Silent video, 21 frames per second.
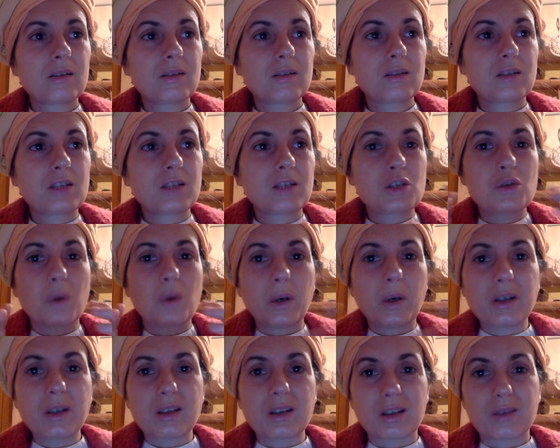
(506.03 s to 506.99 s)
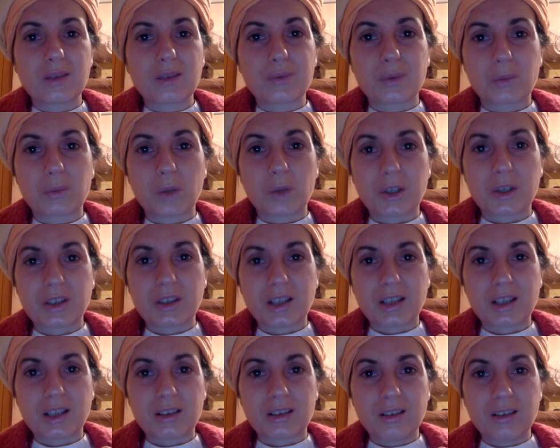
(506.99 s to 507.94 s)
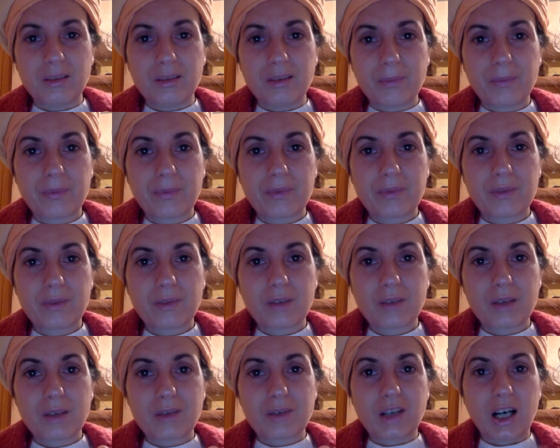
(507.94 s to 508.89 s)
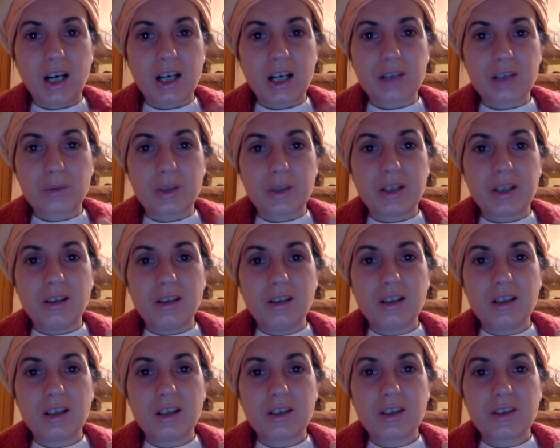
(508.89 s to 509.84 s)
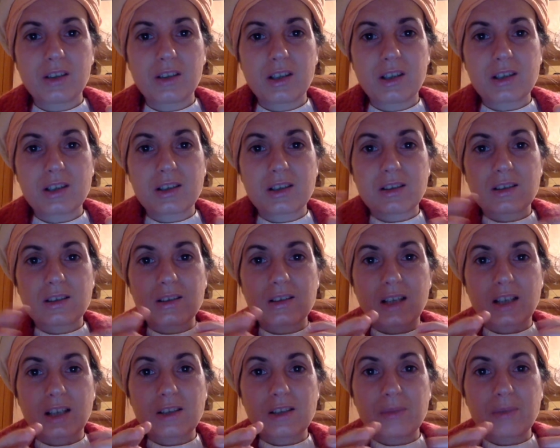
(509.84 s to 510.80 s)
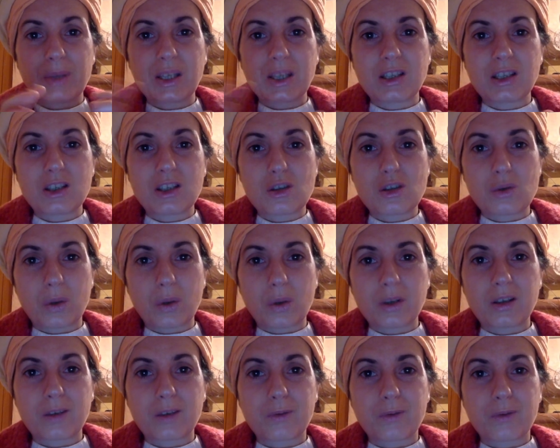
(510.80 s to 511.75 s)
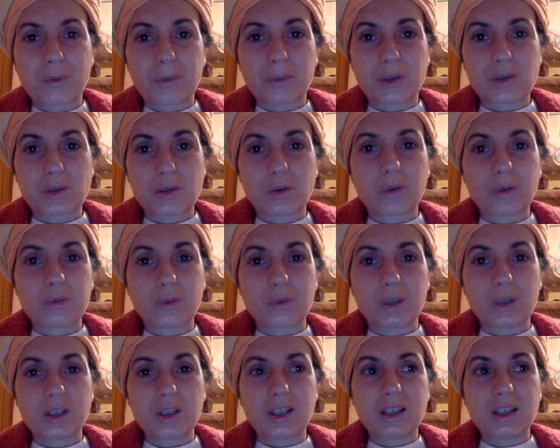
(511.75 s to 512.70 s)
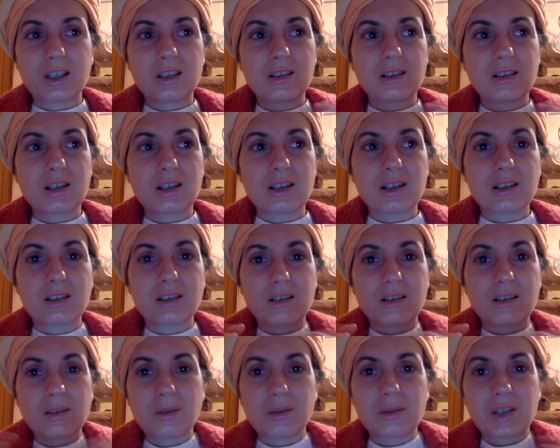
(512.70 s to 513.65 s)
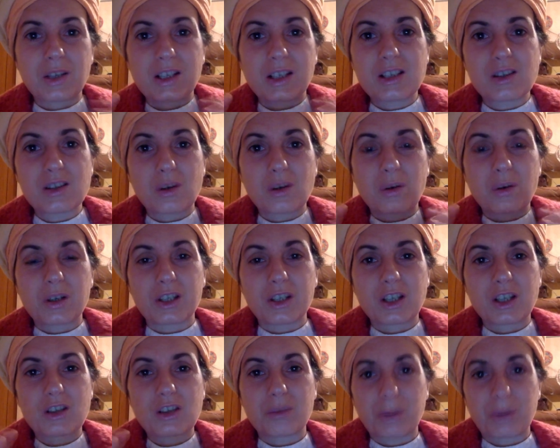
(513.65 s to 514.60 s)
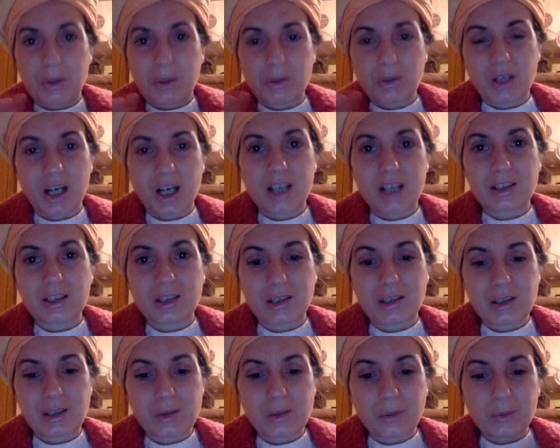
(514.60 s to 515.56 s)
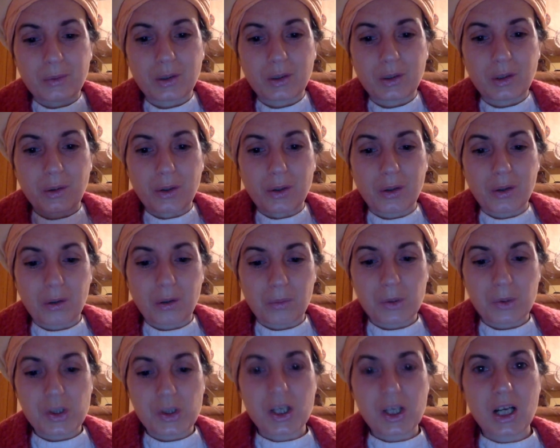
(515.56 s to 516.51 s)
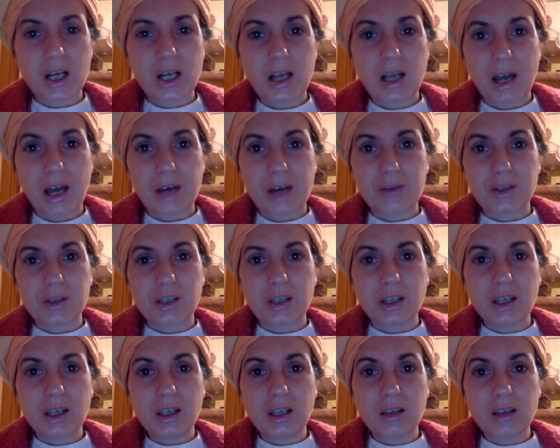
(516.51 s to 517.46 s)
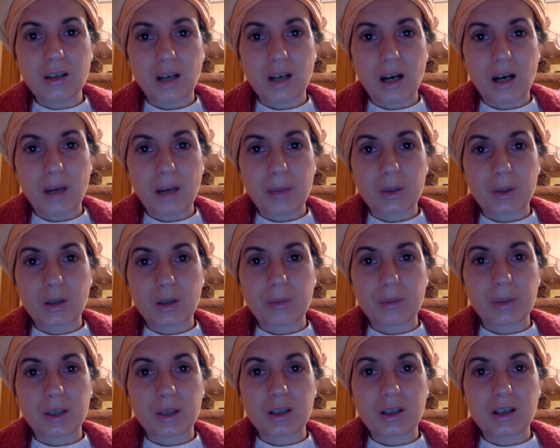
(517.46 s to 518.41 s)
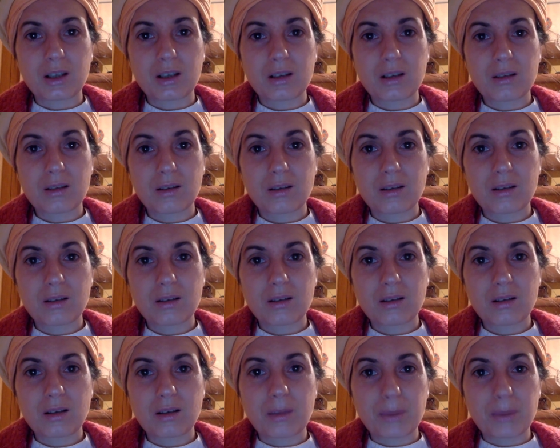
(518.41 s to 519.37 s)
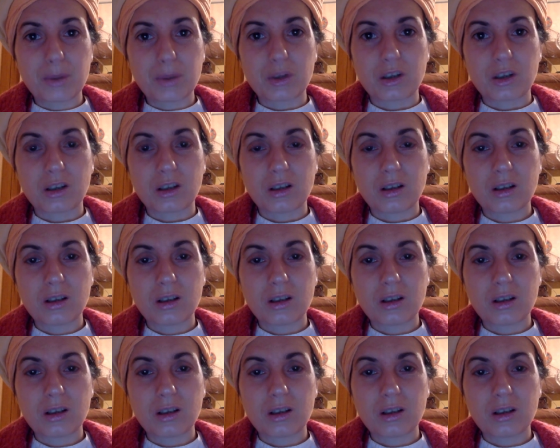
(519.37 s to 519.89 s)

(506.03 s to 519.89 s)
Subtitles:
disjointed from one another, if the hardware starts being disjointed from the software, then there is no connection between the hardware and the software. You almost have an inoperable computer.